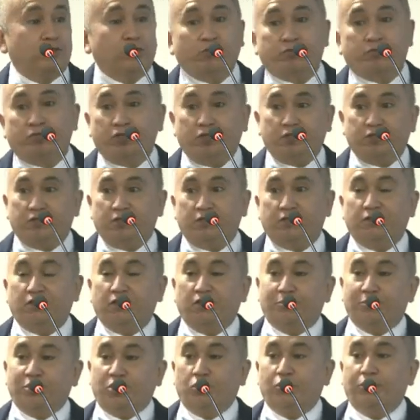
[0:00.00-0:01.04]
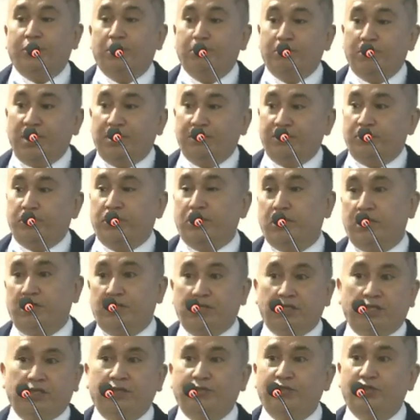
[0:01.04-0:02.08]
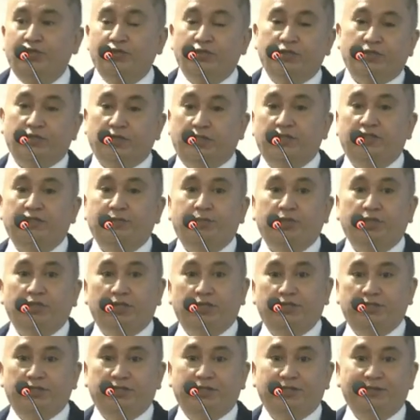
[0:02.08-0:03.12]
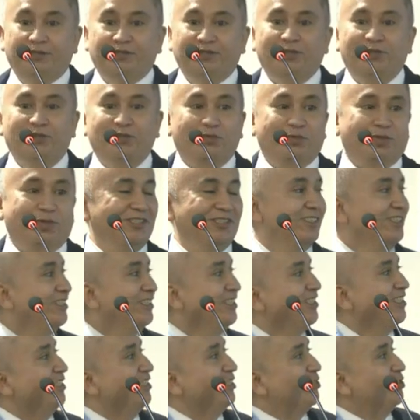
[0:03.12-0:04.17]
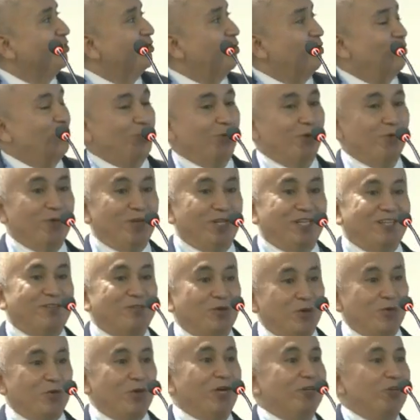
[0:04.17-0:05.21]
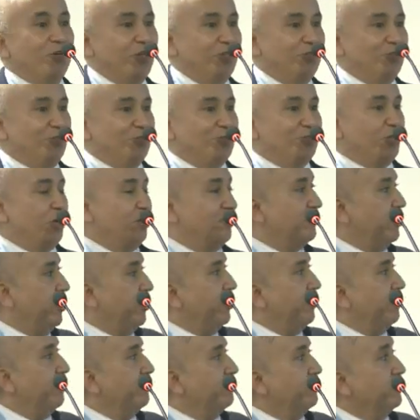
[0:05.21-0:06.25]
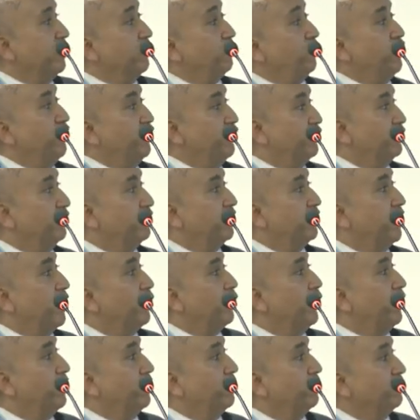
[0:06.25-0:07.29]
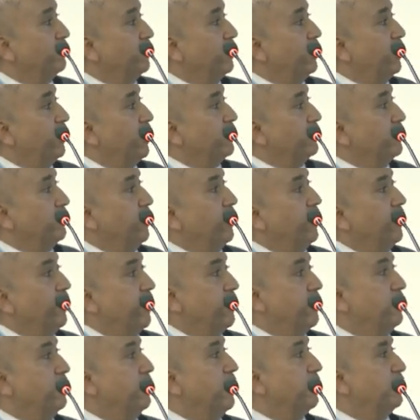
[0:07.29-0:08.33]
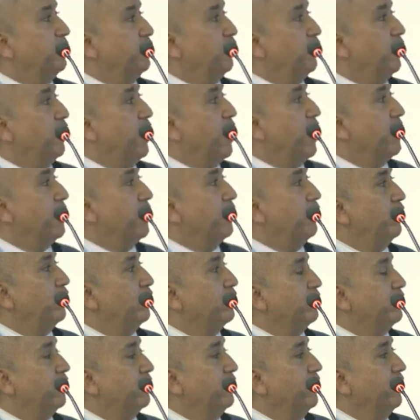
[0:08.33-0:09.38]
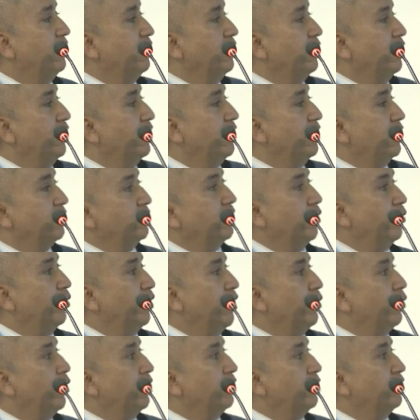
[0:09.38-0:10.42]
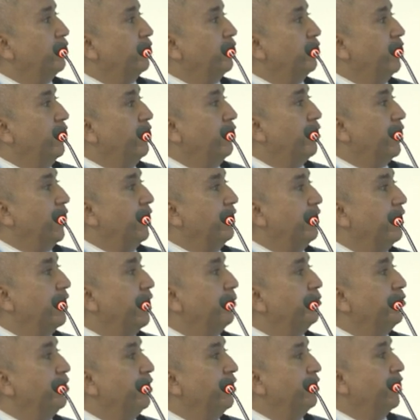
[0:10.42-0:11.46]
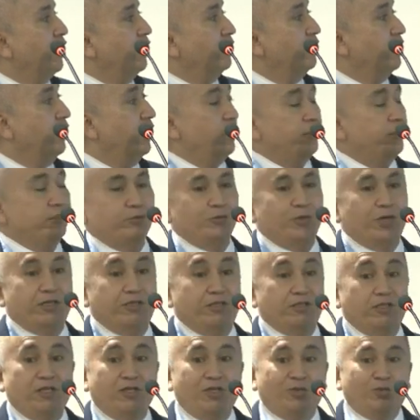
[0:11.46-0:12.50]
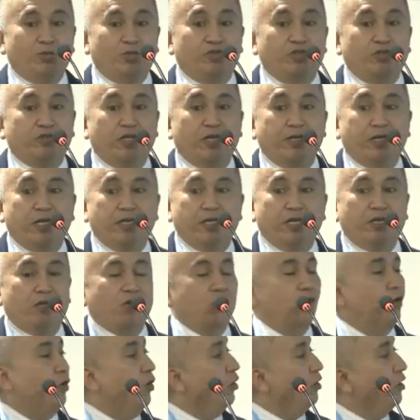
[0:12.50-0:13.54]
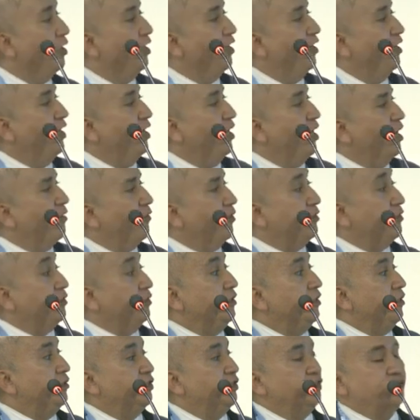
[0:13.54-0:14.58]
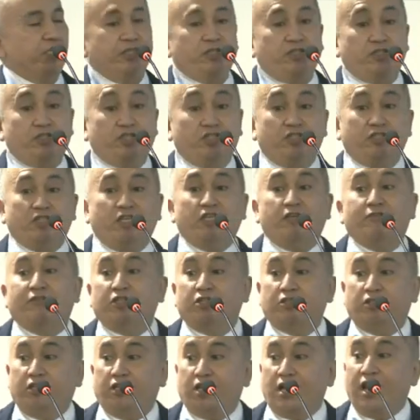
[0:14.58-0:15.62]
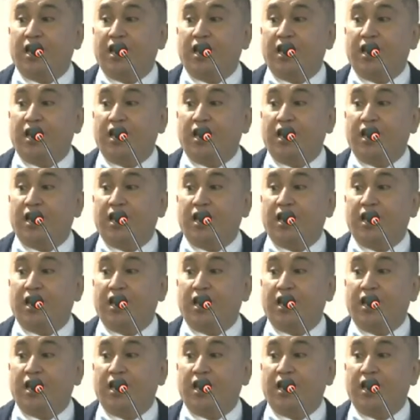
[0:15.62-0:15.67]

Probablemente no va a encontrar algunos de estos en bares peruanos, pero les puedo dar las recetas después si quieren. Vamos a hablar sobre la... Así que la natural eh, analogs, el, natural laboratory, local adaptive, and the last one, which is I call everything is changing, even the